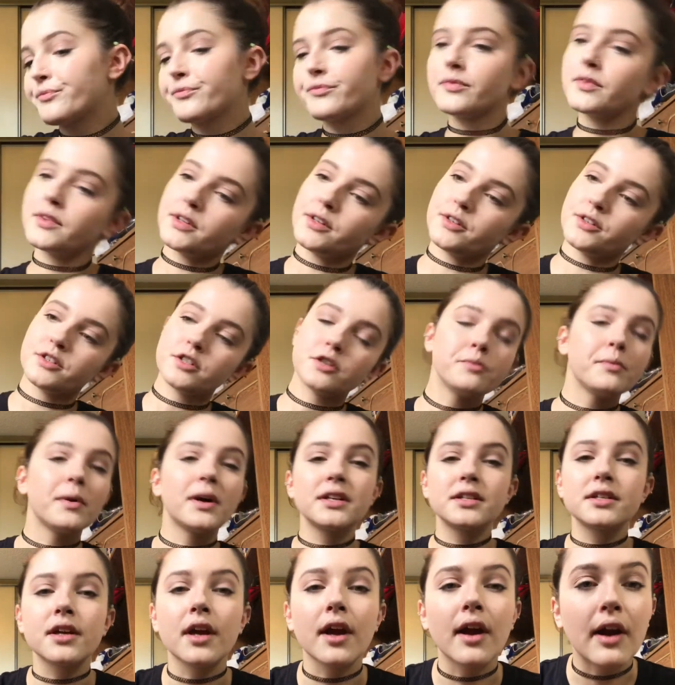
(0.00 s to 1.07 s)
And there's your
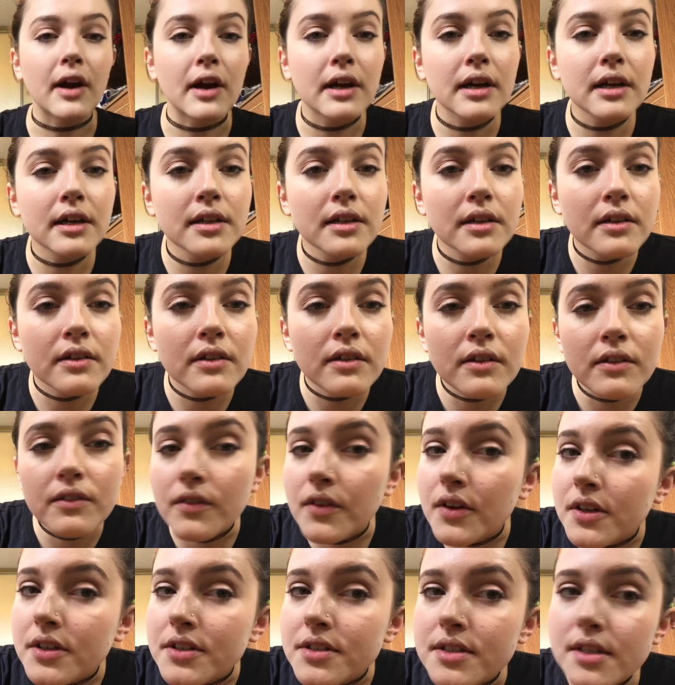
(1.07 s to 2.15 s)
mascara. It's
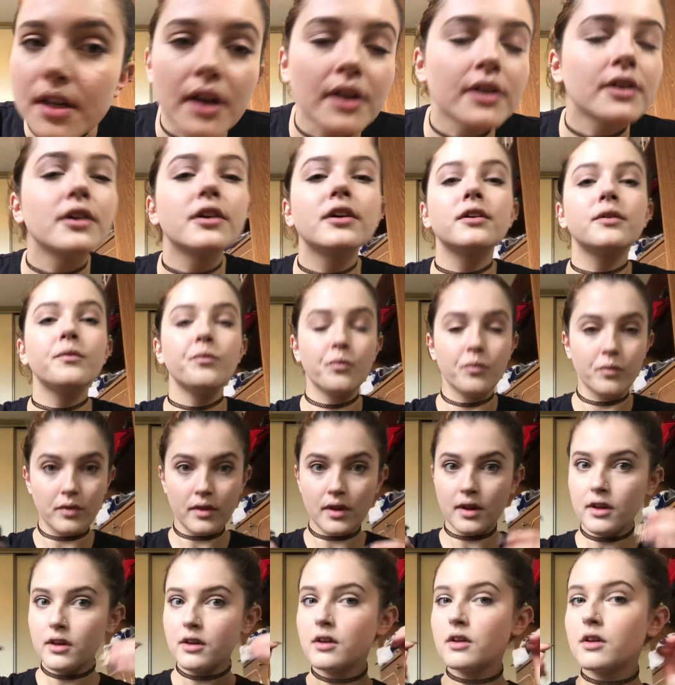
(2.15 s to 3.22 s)
very subtle.
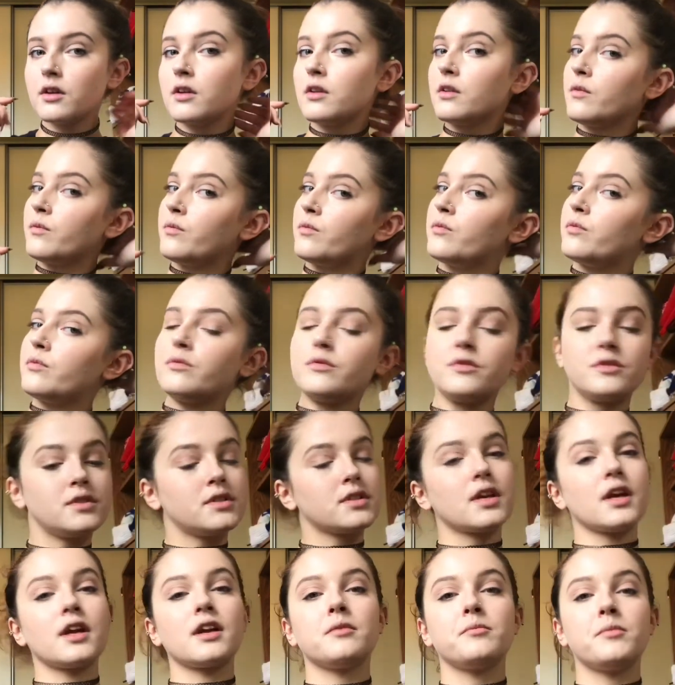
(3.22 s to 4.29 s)
Just
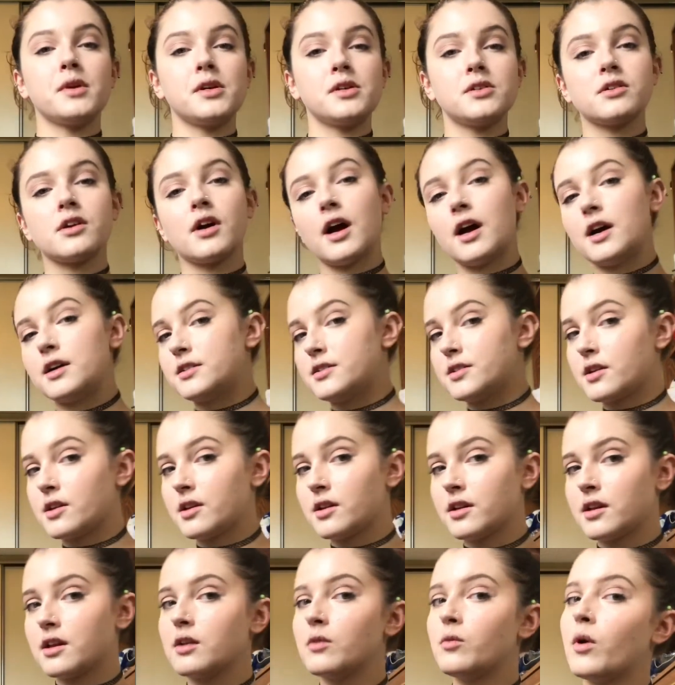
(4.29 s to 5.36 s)
kind of makes your eyes look a
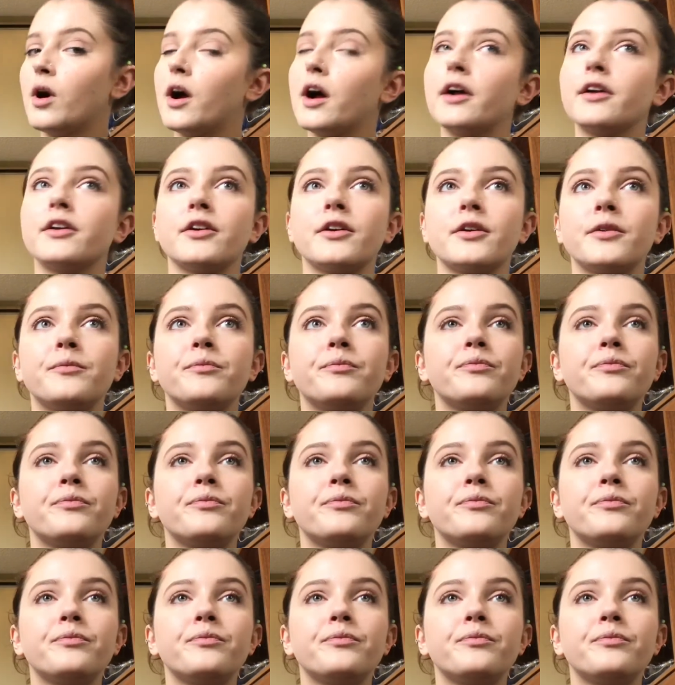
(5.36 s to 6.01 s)
little wider.